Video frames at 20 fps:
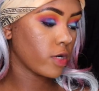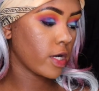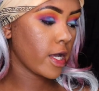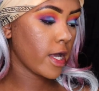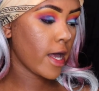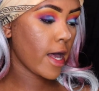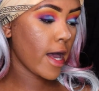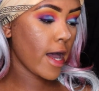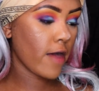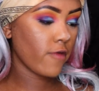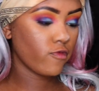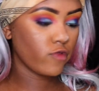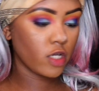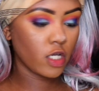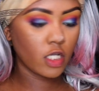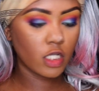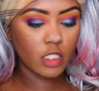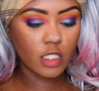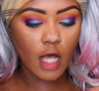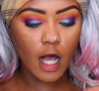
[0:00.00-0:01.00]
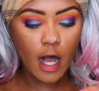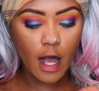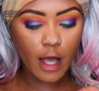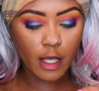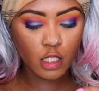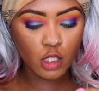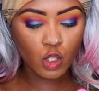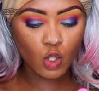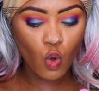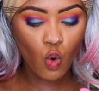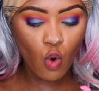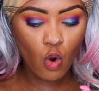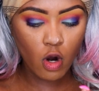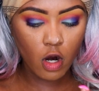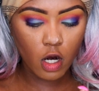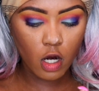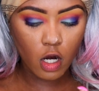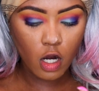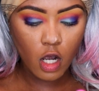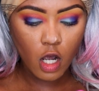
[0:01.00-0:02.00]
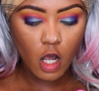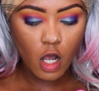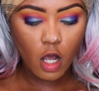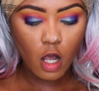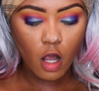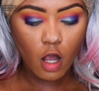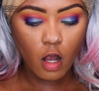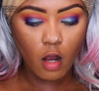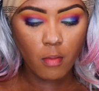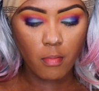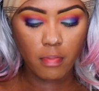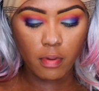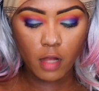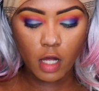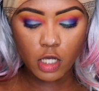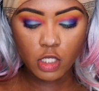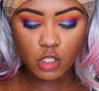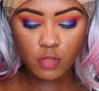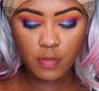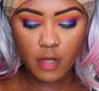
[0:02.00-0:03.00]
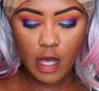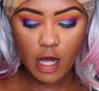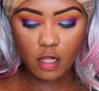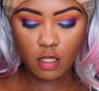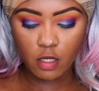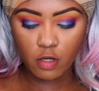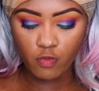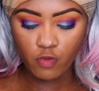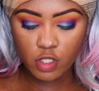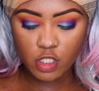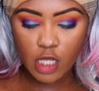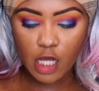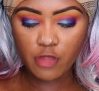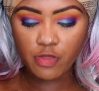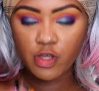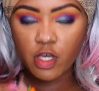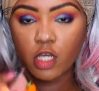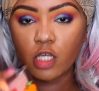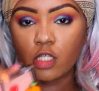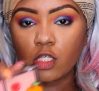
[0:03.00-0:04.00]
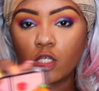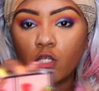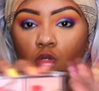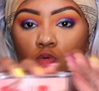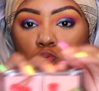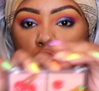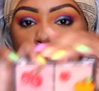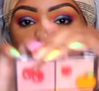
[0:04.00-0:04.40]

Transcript: they have this high score blush palette, which I think is cute